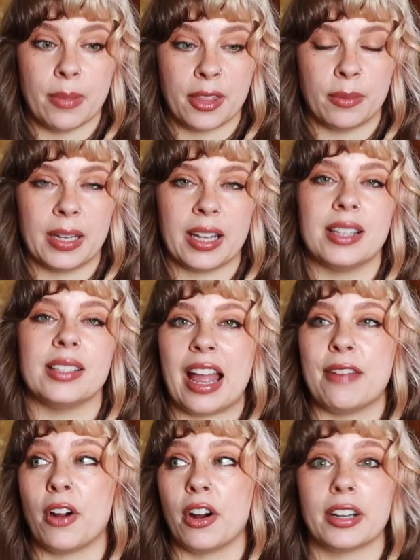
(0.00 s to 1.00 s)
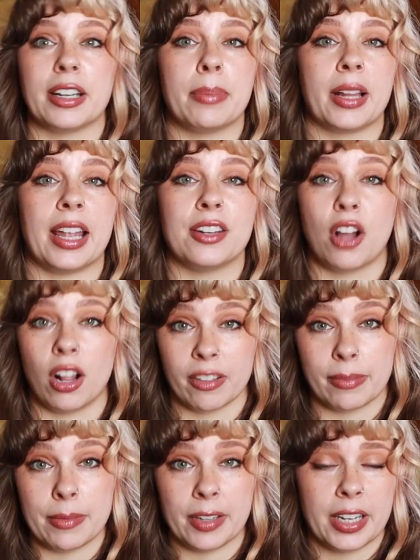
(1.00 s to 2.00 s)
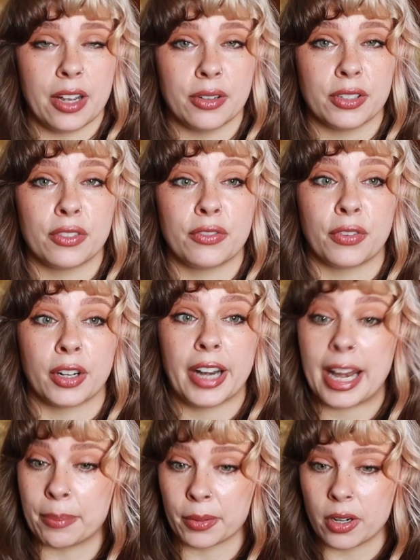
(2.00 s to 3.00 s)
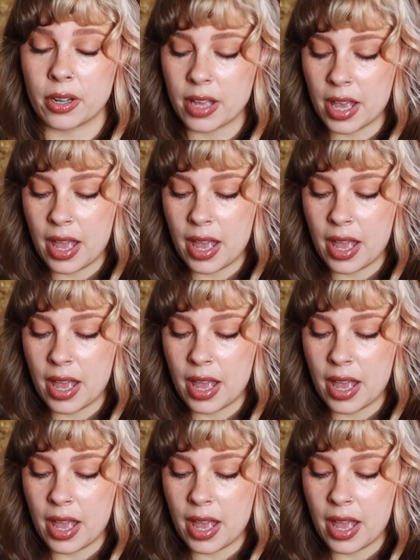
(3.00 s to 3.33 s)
month because I've already planned all of my videos for April,